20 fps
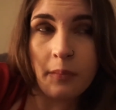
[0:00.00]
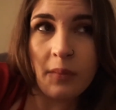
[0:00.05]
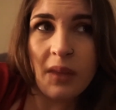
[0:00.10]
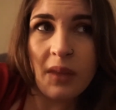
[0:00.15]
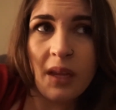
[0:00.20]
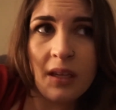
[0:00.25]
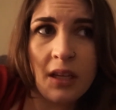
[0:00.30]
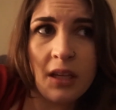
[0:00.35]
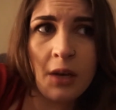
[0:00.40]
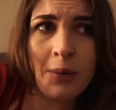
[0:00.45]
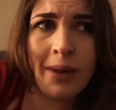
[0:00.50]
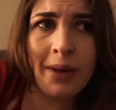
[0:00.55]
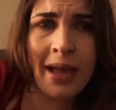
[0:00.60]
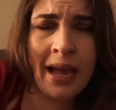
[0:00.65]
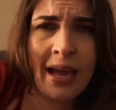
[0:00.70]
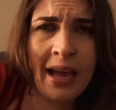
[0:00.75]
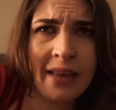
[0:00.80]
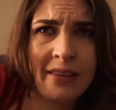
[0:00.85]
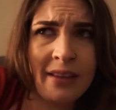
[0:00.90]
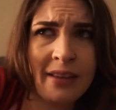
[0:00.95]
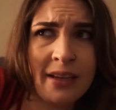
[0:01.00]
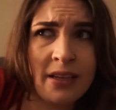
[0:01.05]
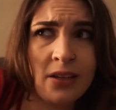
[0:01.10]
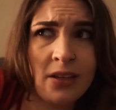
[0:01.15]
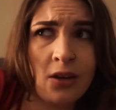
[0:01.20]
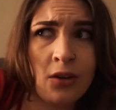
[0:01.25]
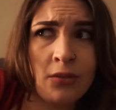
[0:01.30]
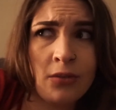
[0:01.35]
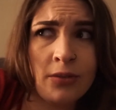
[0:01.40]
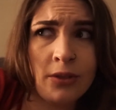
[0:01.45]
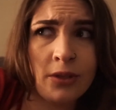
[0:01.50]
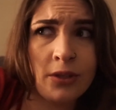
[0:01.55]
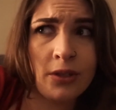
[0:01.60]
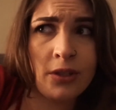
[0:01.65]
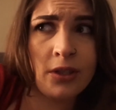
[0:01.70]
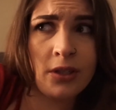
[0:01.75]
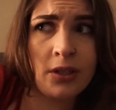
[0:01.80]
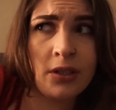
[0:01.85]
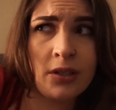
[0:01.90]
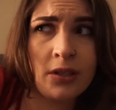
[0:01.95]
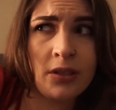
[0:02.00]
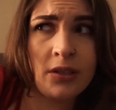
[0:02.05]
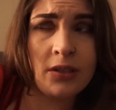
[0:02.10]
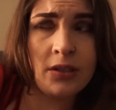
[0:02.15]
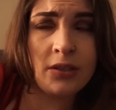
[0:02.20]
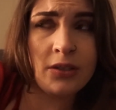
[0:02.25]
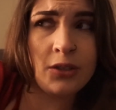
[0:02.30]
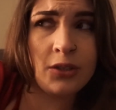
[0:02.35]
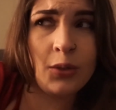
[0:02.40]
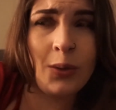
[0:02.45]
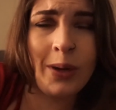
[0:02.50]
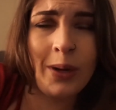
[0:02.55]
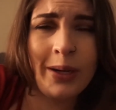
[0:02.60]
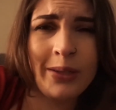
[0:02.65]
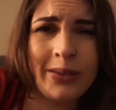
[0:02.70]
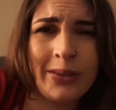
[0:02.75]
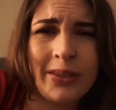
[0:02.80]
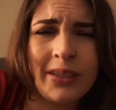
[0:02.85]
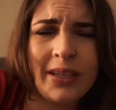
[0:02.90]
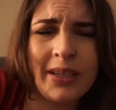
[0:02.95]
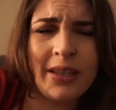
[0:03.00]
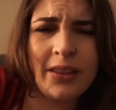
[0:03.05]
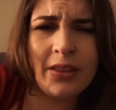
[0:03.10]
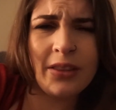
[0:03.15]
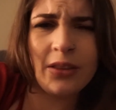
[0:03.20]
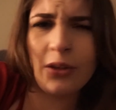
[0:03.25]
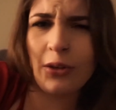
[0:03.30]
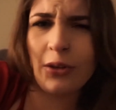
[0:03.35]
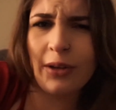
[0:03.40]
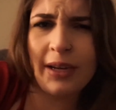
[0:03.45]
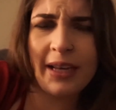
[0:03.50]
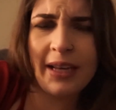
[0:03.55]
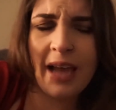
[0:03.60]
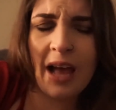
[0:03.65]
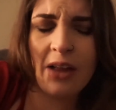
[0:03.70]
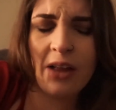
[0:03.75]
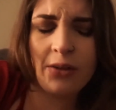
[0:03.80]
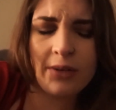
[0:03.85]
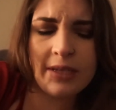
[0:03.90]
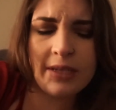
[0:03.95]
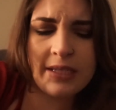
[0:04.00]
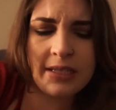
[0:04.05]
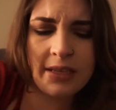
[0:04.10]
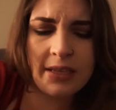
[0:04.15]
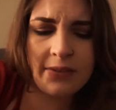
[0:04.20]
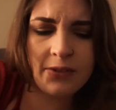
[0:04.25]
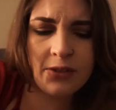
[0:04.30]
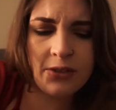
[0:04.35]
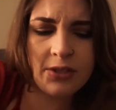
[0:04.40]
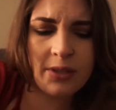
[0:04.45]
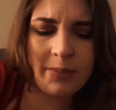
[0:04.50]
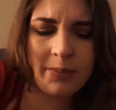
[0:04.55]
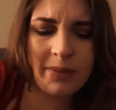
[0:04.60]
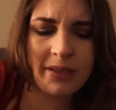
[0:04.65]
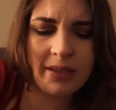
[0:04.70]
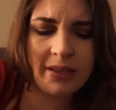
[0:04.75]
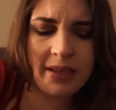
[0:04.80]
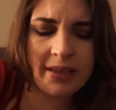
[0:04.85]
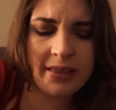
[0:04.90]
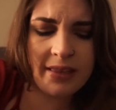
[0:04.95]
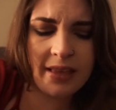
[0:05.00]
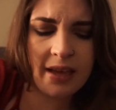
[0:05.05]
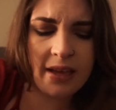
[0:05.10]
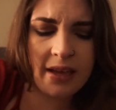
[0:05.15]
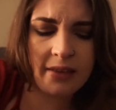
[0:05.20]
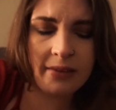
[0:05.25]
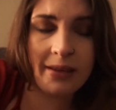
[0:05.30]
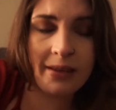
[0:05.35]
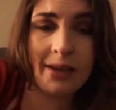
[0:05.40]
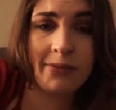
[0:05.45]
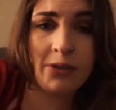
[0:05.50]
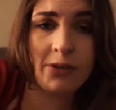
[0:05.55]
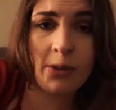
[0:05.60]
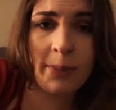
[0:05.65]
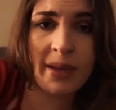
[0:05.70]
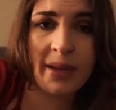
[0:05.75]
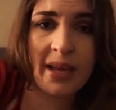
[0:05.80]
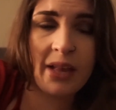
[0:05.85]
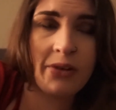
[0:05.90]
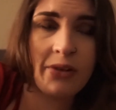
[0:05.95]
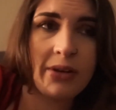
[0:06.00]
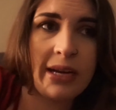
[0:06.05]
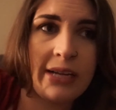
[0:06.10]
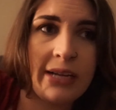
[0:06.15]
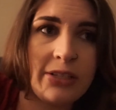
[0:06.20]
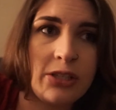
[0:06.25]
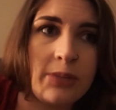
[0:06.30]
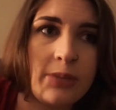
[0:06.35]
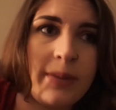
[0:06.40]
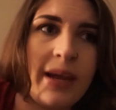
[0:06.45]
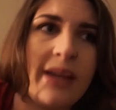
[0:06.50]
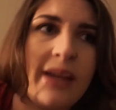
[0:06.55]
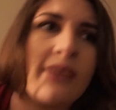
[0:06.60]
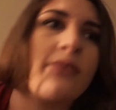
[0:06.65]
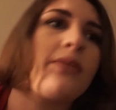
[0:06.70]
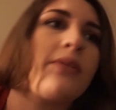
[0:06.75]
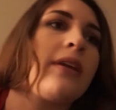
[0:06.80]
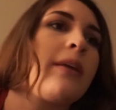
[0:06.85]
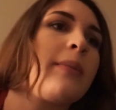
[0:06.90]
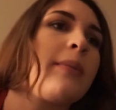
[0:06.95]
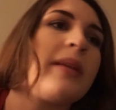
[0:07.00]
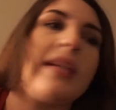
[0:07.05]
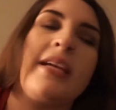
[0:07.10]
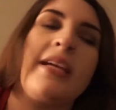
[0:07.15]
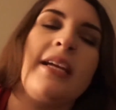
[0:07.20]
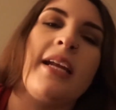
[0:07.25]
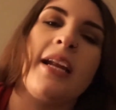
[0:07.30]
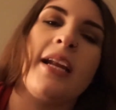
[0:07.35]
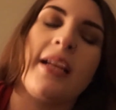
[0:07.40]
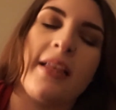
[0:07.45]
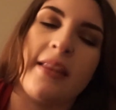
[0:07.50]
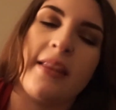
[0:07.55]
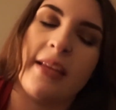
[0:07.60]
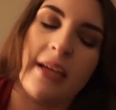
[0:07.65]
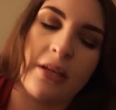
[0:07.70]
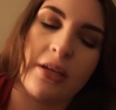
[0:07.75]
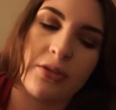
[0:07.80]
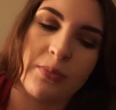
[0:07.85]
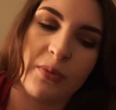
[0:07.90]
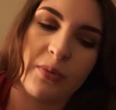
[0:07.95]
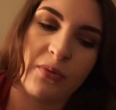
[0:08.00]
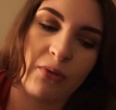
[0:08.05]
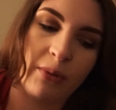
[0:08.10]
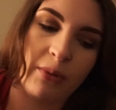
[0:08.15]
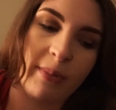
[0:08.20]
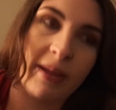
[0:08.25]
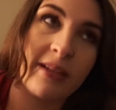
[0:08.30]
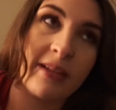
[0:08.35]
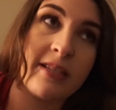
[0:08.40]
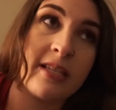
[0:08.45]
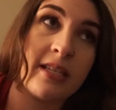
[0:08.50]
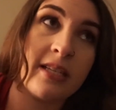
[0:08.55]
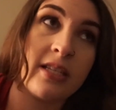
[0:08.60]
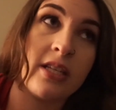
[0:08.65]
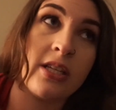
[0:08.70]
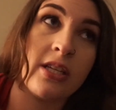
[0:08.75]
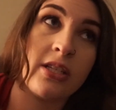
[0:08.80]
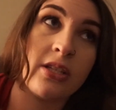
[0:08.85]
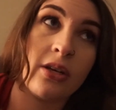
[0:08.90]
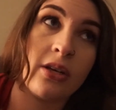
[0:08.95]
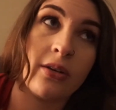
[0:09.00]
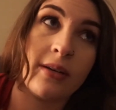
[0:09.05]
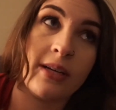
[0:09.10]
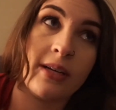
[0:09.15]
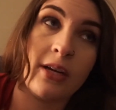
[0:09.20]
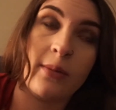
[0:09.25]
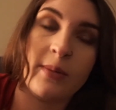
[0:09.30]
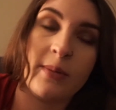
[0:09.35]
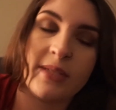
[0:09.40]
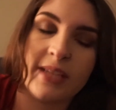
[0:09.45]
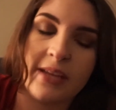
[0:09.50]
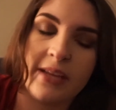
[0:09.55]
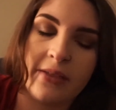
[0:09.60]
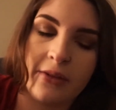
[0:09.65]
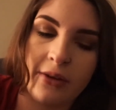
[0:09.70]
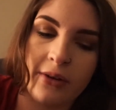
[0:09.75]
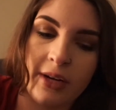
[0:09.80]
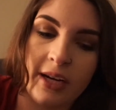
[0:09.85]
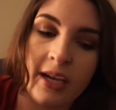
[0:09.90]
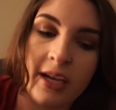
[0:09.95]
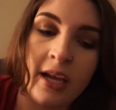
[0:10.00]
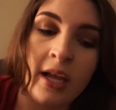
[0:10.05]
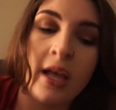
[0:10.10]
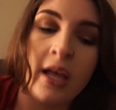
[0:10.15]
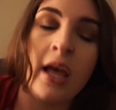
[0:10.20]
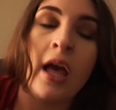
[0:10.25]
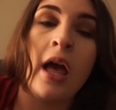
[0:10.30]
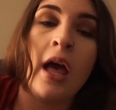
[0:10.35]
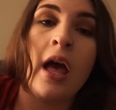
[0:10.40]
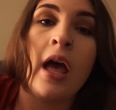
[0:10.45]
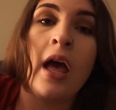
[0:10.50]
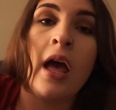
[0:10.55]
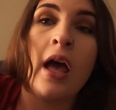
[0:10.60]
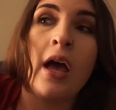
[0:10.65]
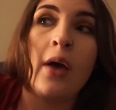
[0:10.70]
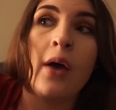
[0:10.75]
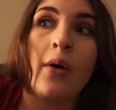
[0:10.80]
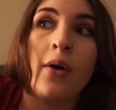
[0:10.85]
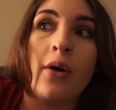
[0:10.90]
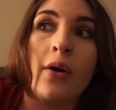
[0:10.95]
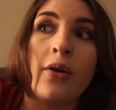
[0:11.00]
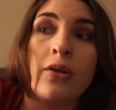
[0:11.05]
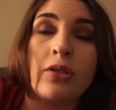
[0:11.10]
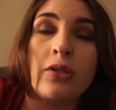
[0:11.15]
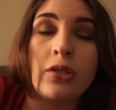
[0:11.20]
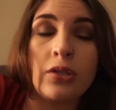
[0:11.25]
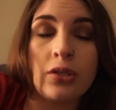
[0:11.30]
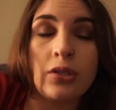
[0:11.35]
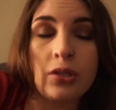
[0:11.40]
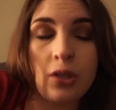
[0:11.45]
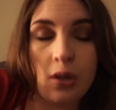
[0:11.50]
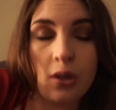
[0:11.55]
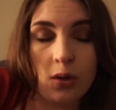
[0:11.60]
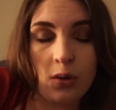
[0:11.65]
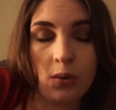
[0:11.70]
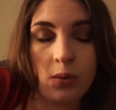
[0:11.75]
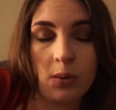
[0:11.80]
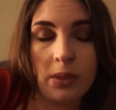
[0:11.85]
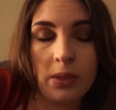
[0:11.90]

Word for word: i know i had like over 230 calories left or something like that left on my calorie counter but I don't think I'm gonna eat anything else before bed since it's already almost 8.30 so